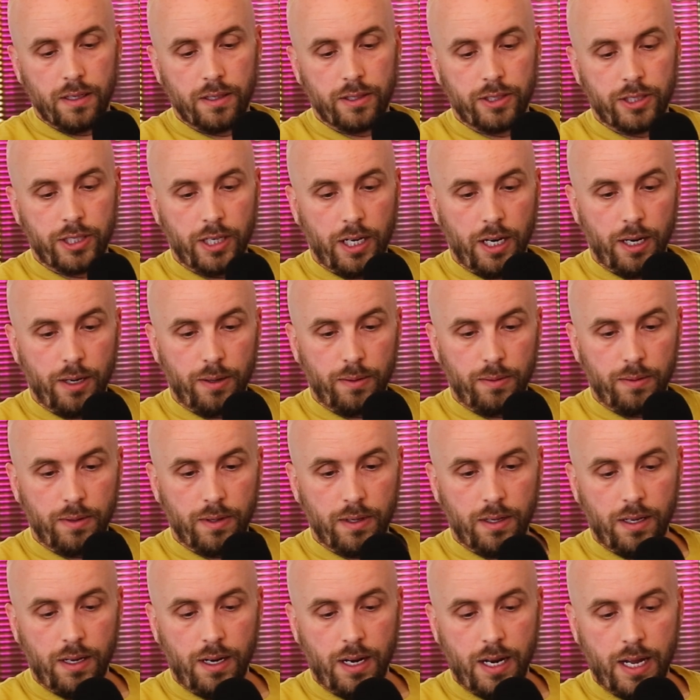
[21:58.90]
So
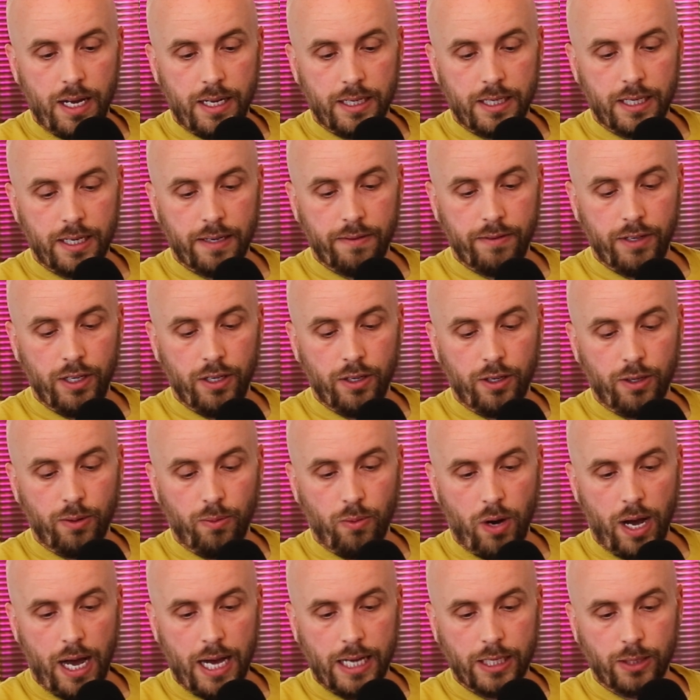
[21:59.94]
let's have a look at
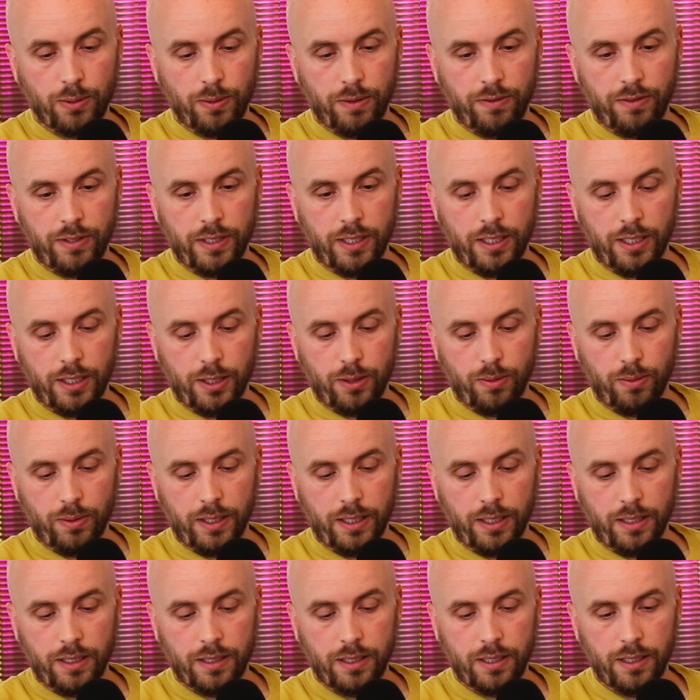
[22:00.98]
what ads we've seen this
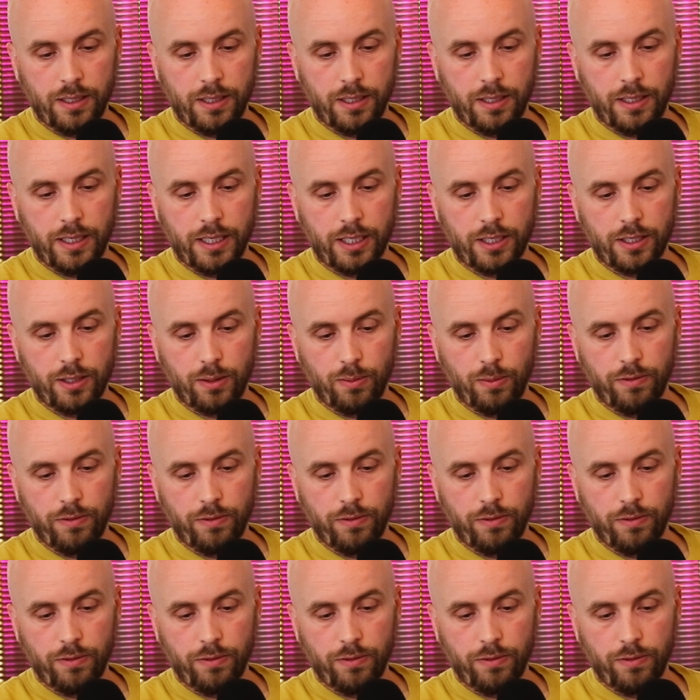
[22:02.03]
week. Seems like Nick's not